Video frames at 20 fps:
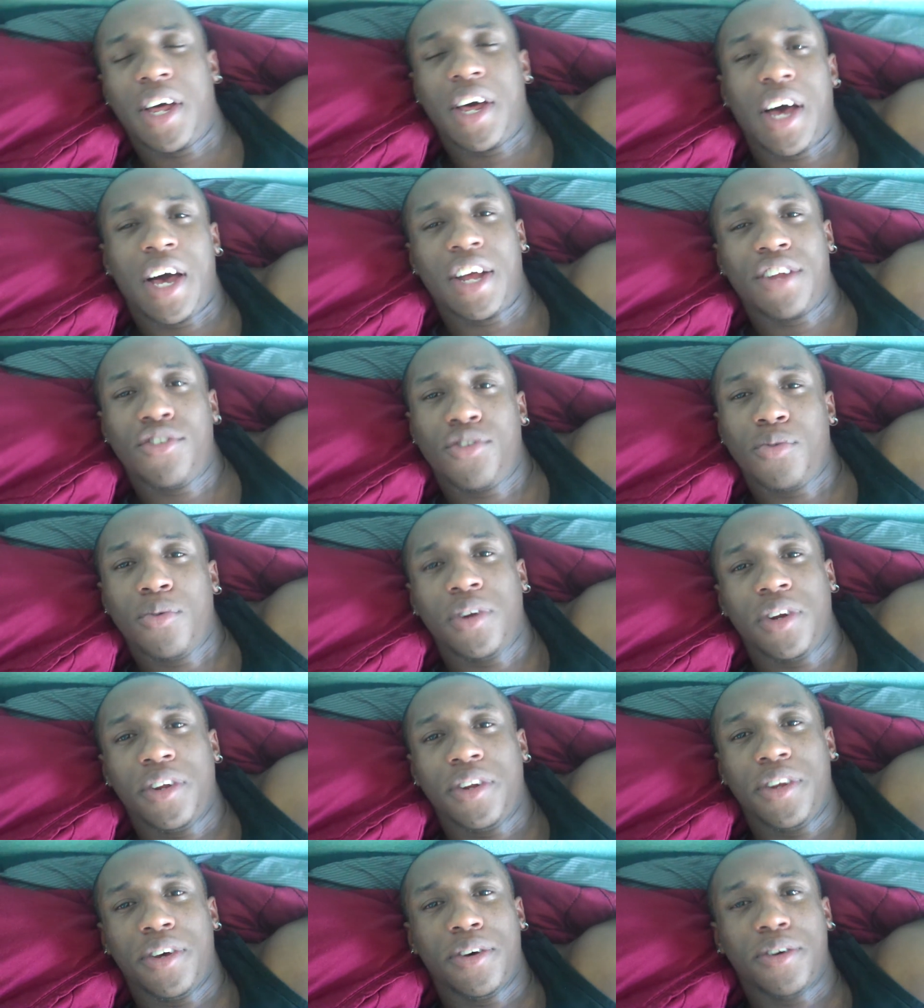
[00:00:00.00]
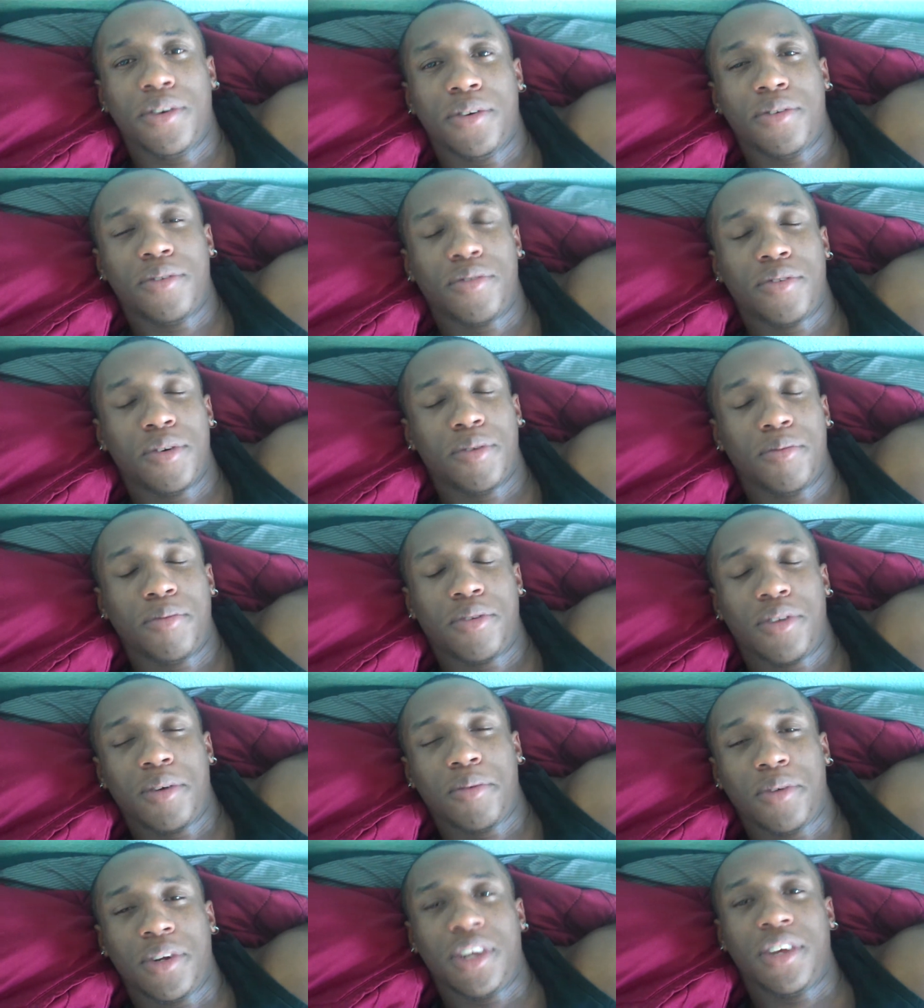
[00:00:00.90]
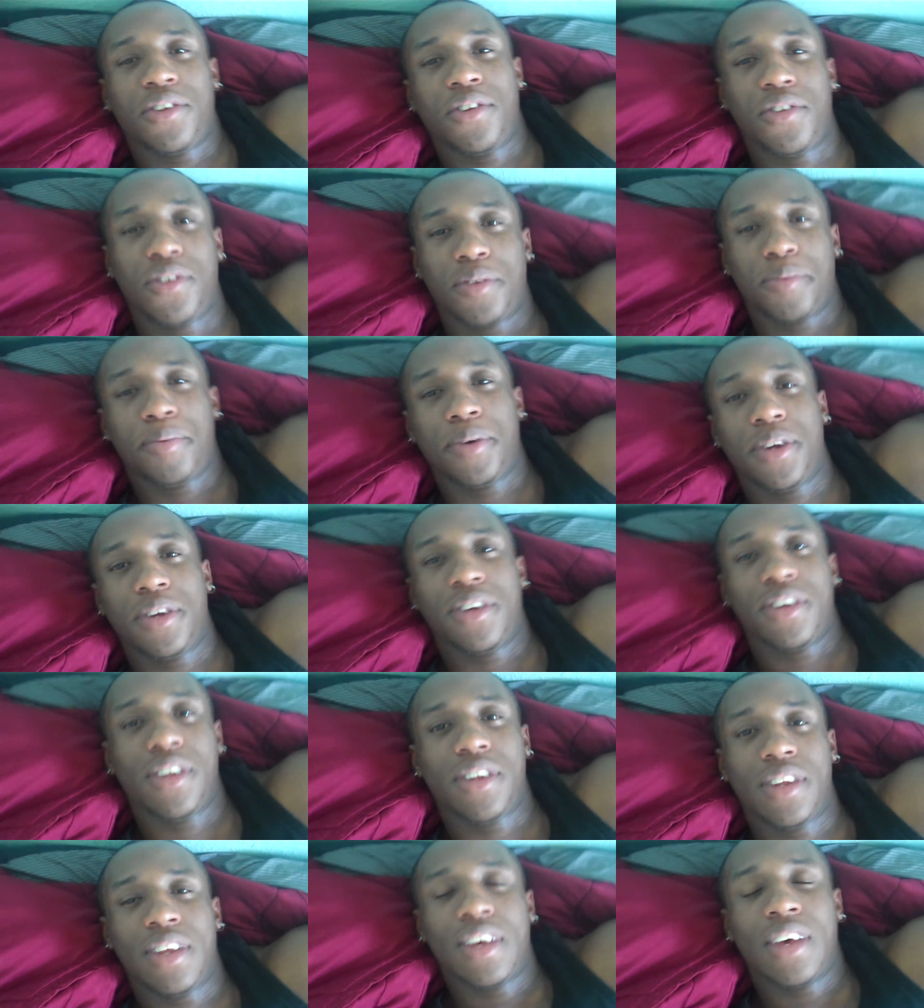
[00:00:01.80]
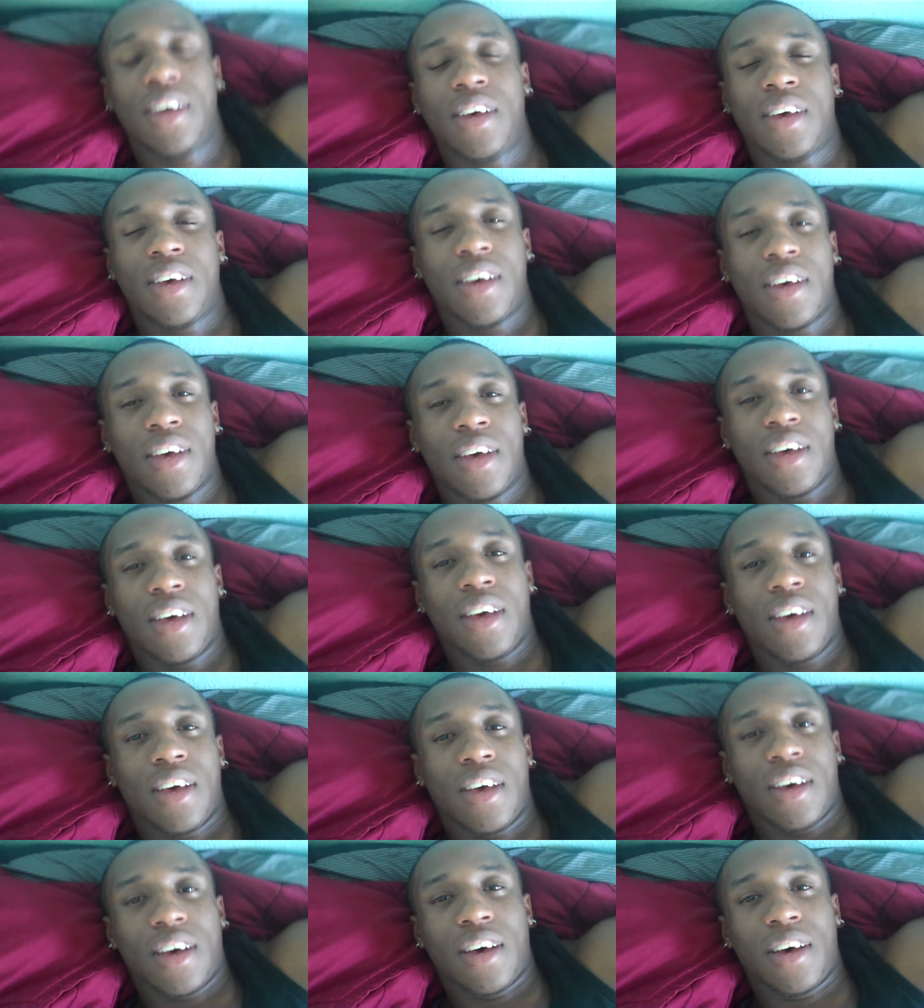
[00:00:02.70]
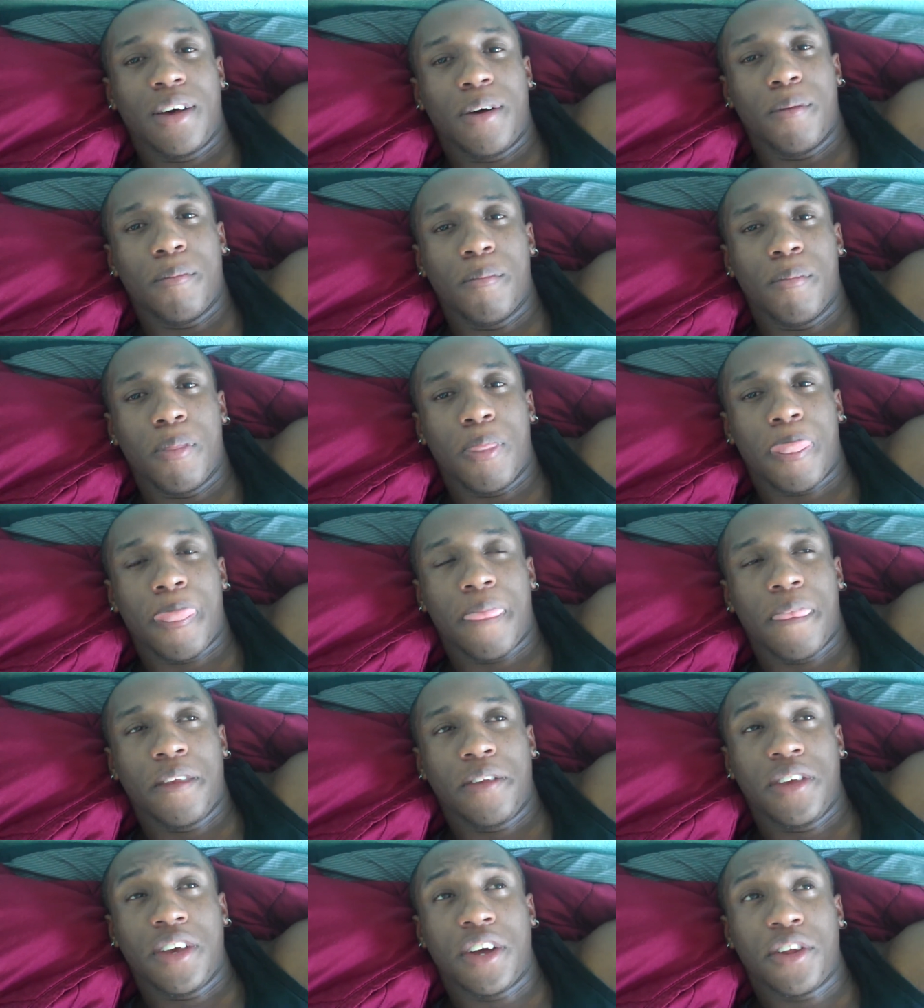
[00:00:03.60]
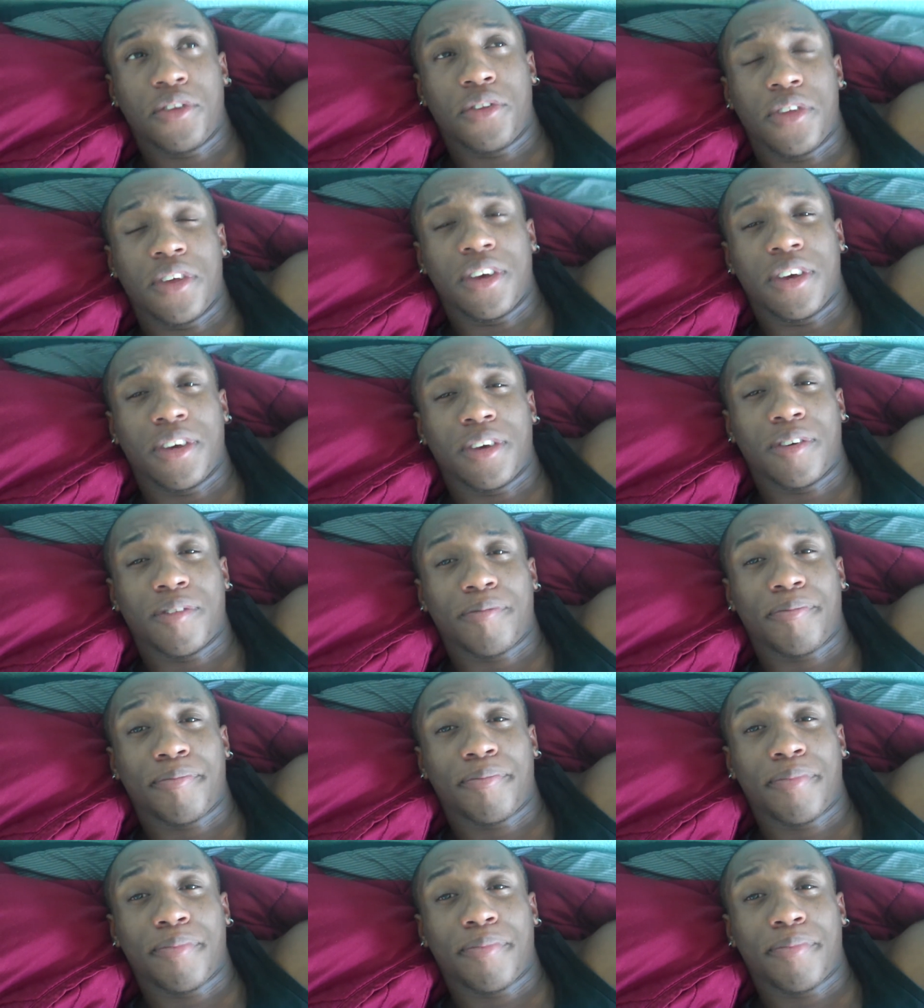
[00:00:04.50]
I, I just want to know from someone else's opinion. Um, the other thing,